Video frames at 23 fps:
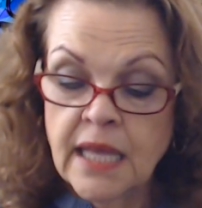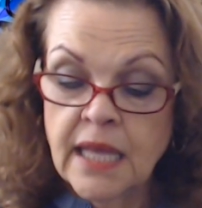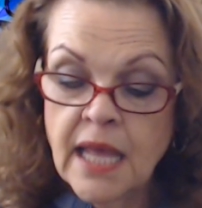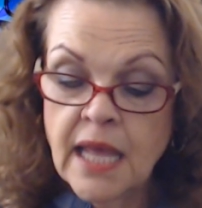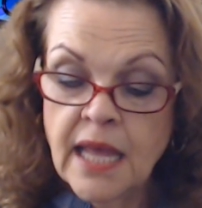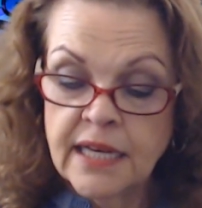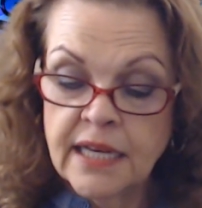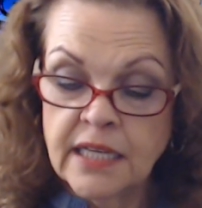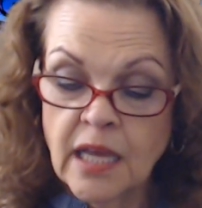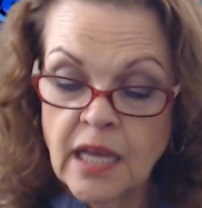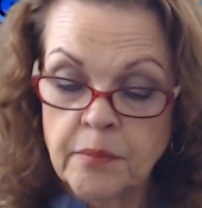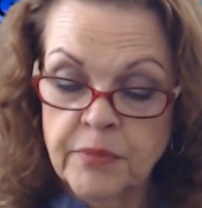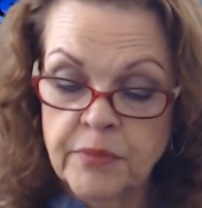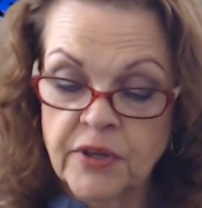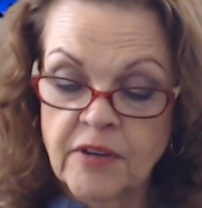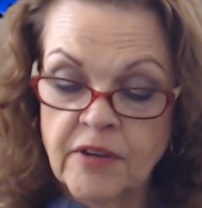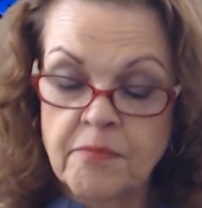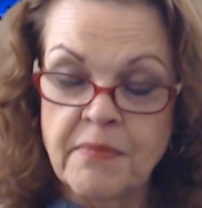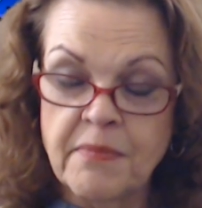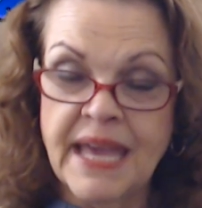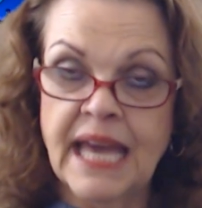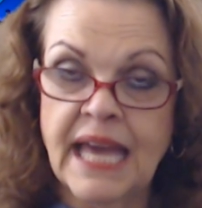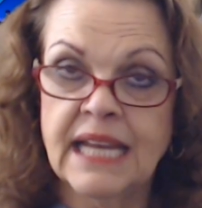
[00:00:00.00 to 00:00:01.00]
Number of
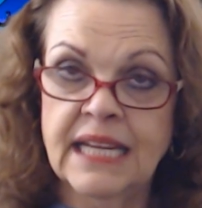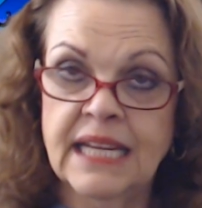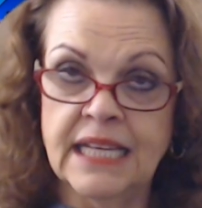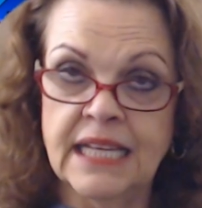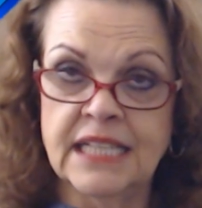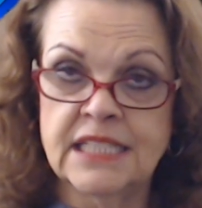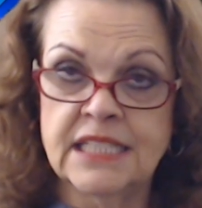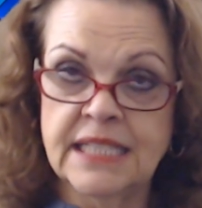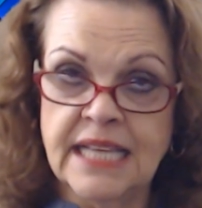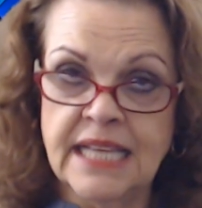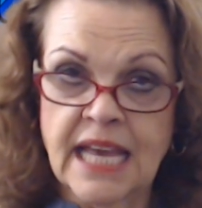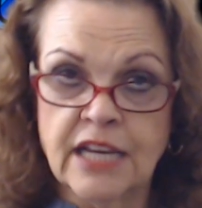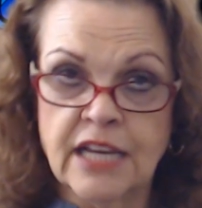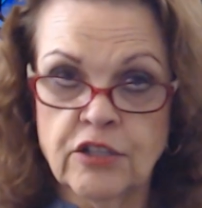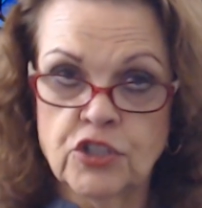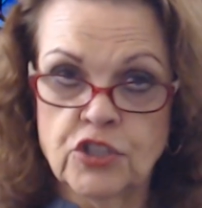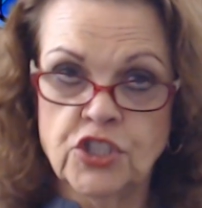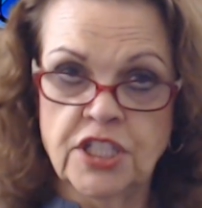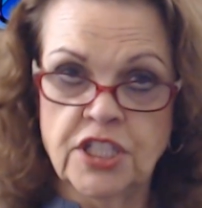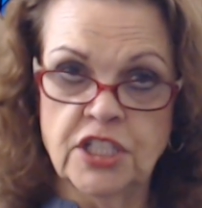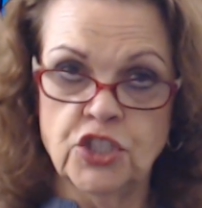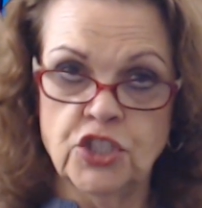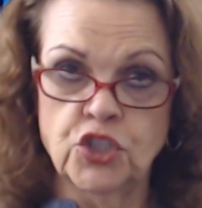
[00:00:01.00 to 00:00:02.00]
man is the
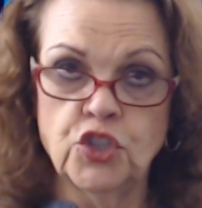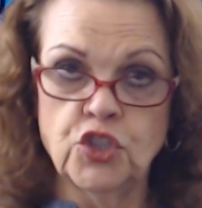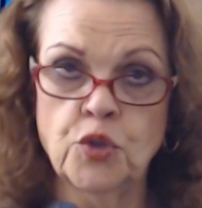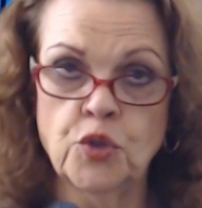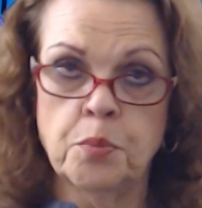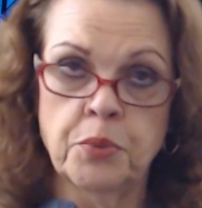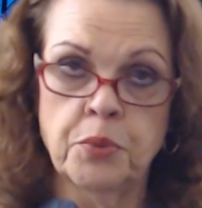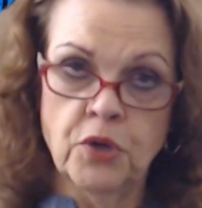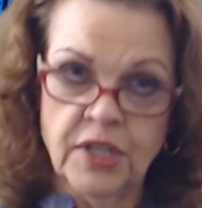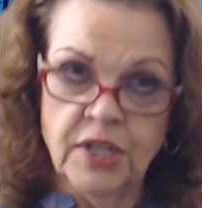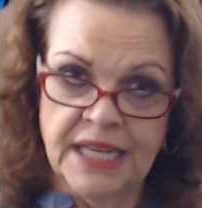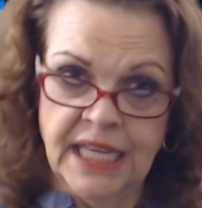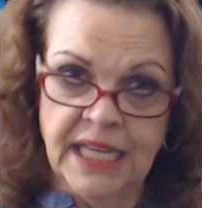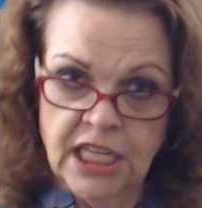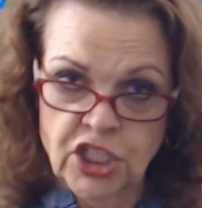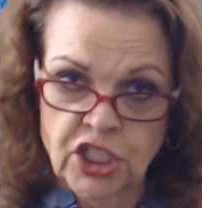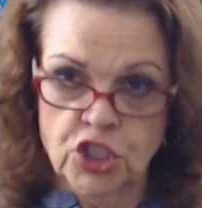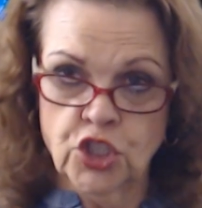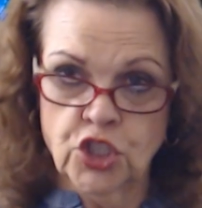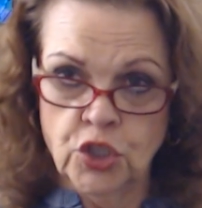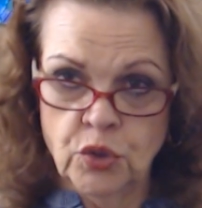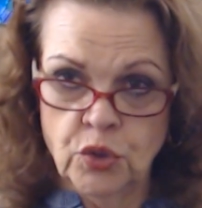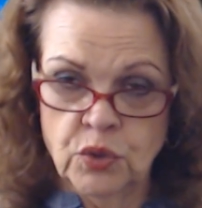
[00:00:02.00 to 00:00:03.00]
energies you put
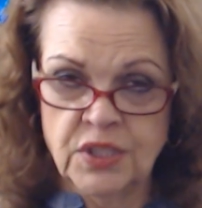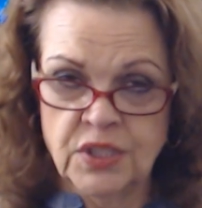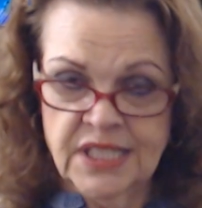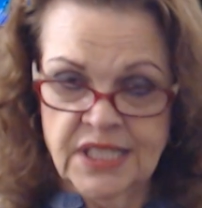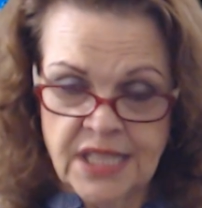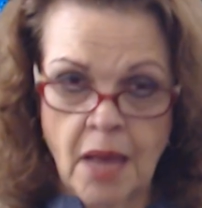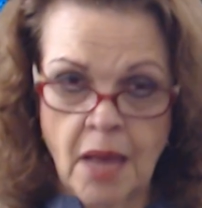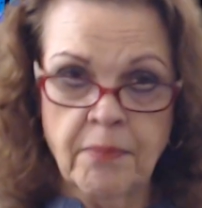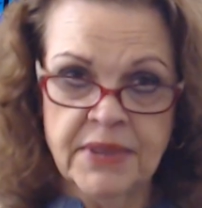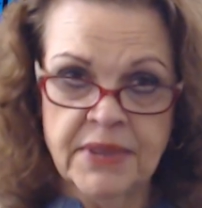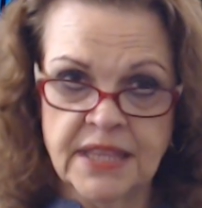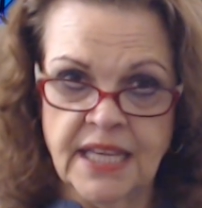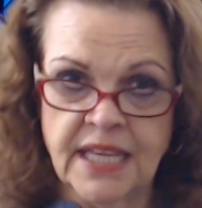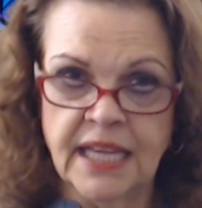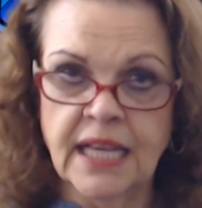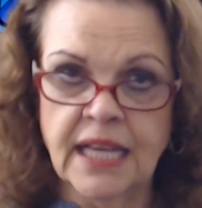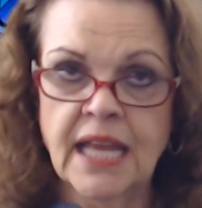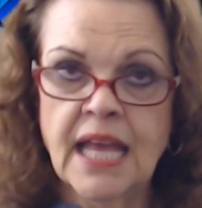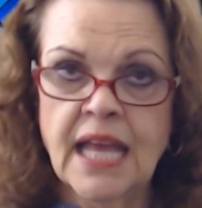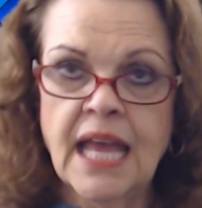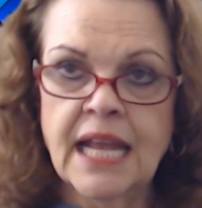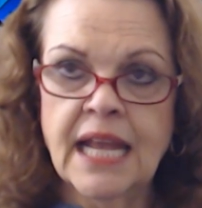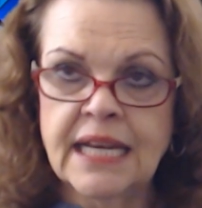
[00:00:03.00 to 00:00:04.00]
into something.
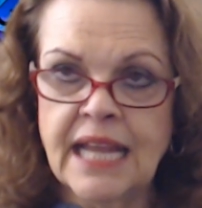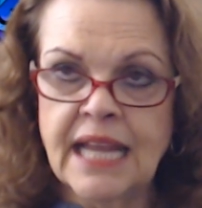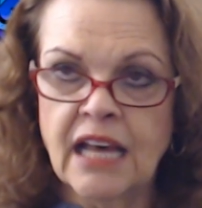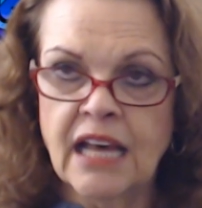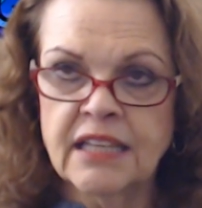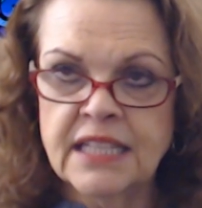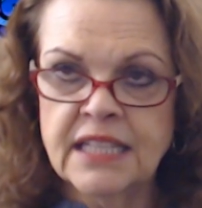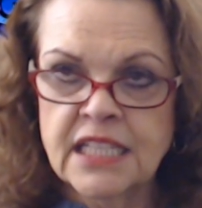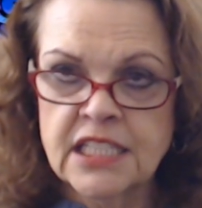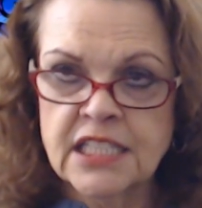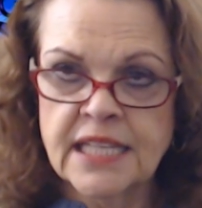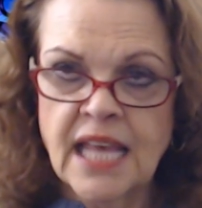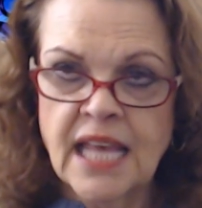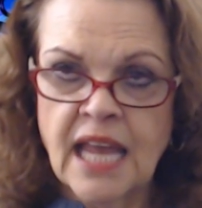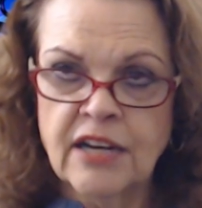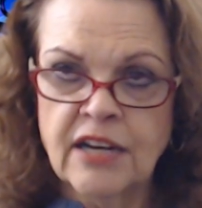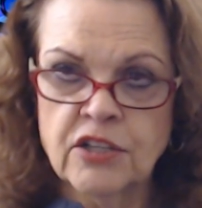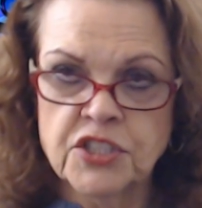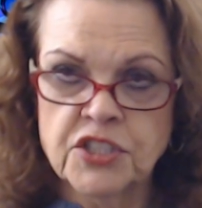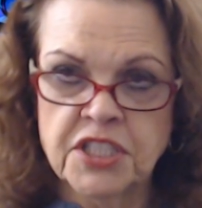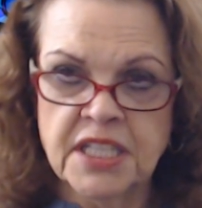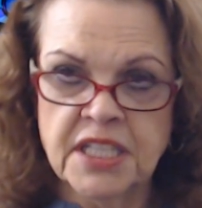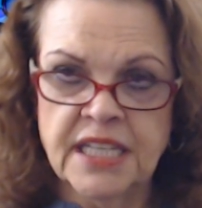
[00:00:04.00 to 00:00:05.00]
Now this
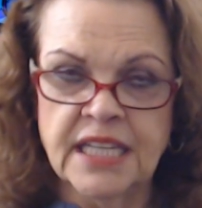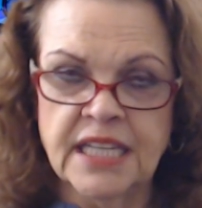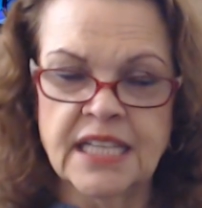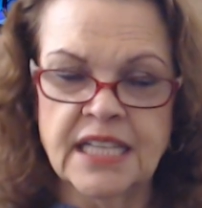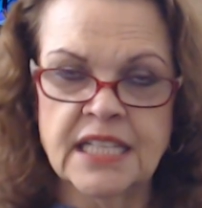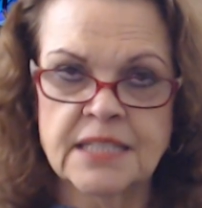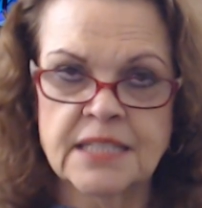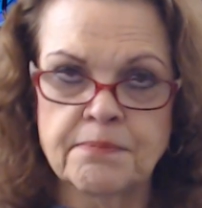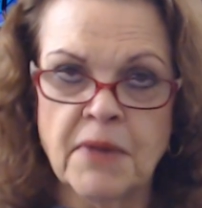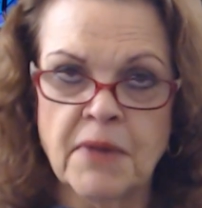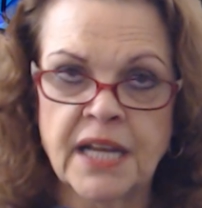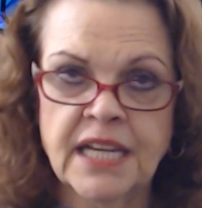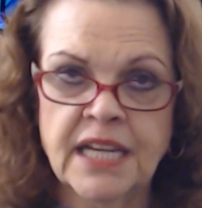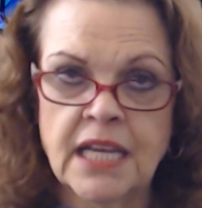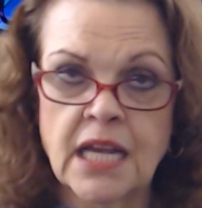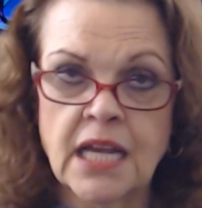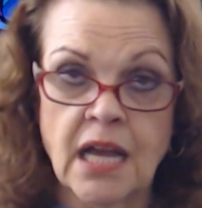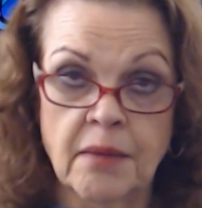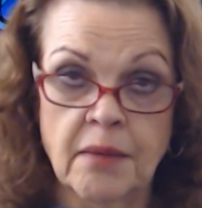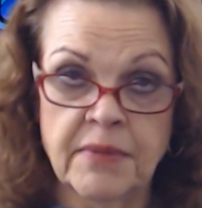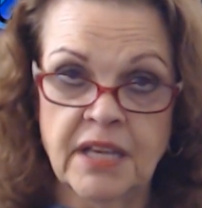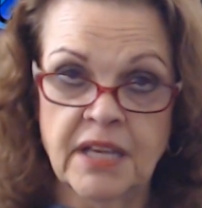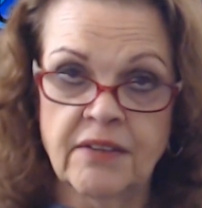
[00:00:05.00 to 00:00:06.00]
energy is money
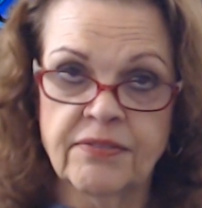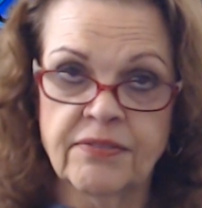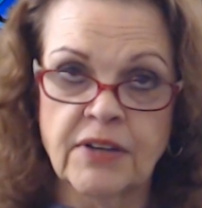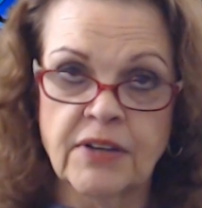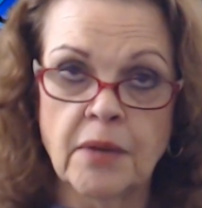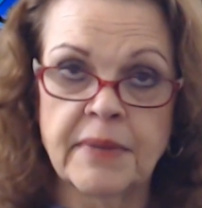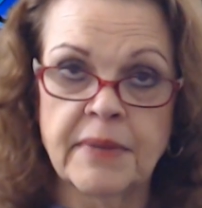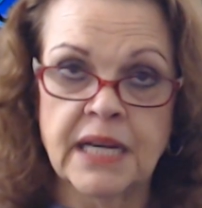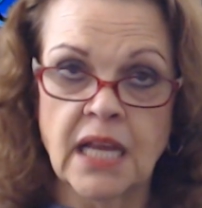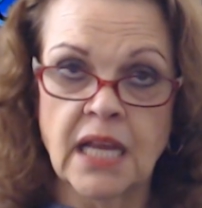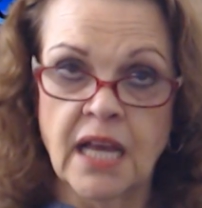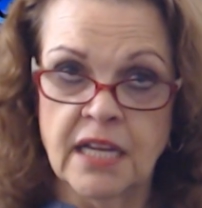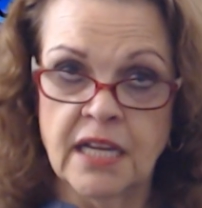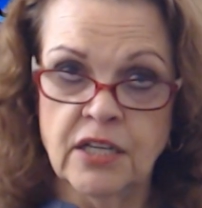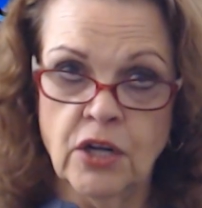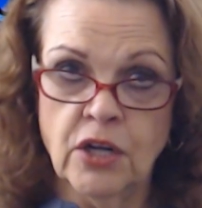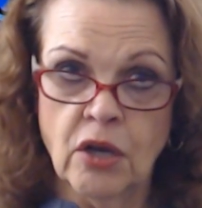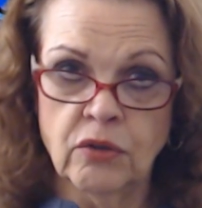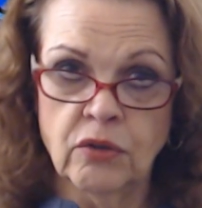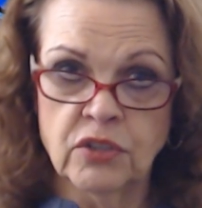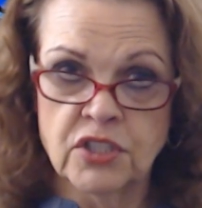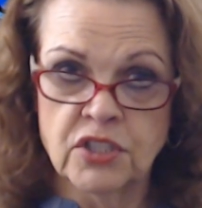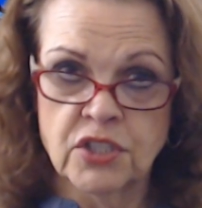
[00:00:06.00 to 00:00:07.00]
coming from an
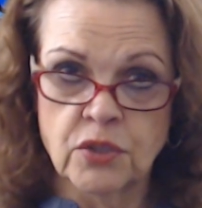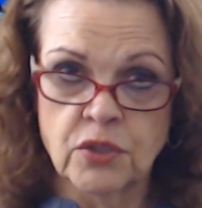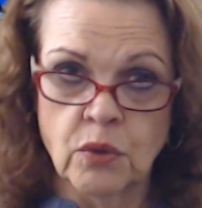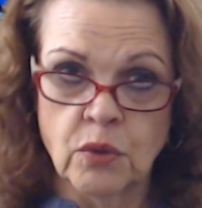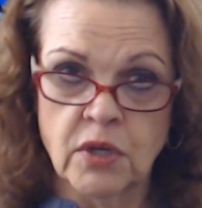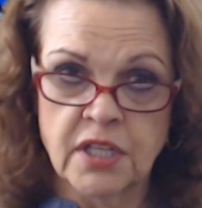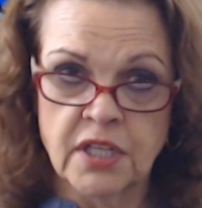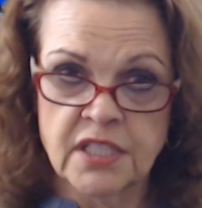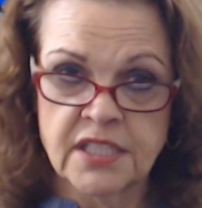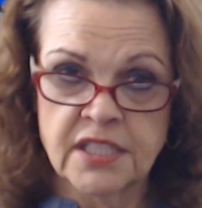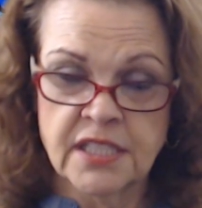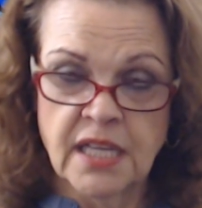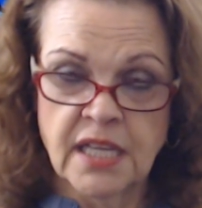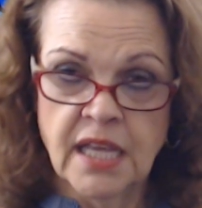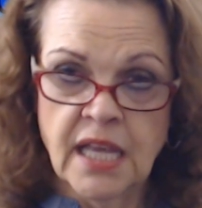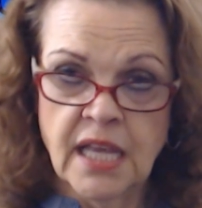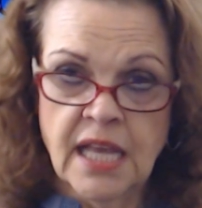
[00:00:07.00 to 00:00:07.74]
unknown source.